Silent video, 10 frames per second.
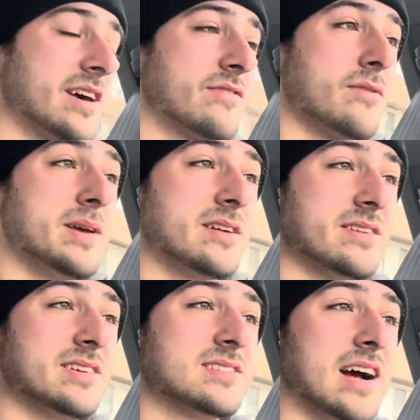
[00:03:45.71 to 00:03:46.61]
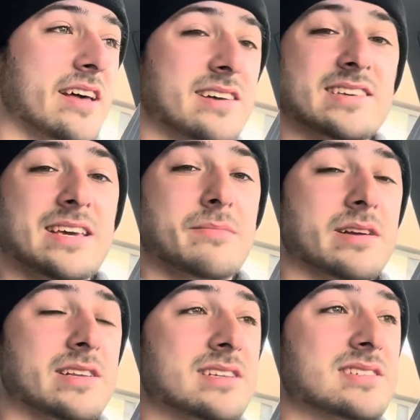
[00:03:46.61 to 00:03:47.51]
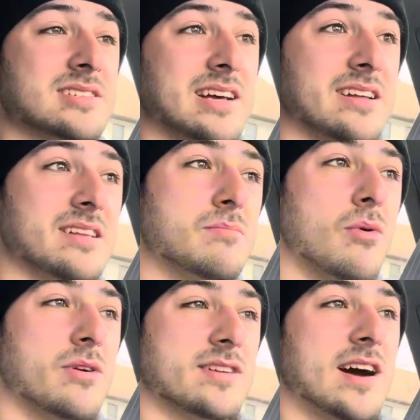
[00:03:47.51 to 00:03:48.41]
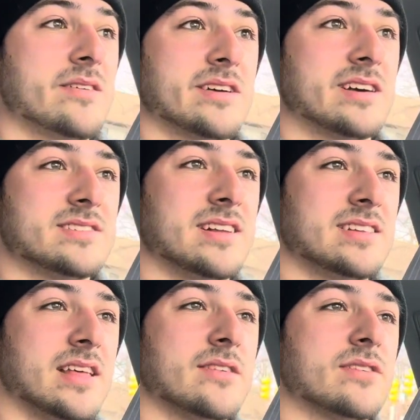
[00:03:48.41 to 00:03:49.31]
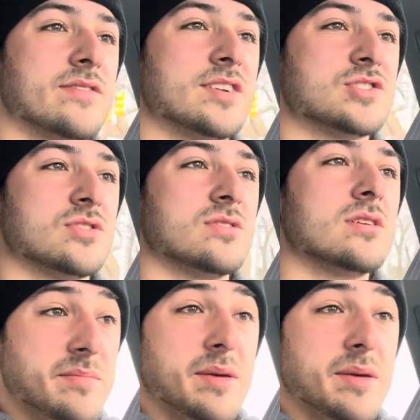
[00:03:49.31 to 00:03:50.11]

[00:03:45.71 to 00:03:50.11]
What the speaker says: Like for me at least, I like to keep my knees slightly pointed out. And like I said, I deadlift conventional. Me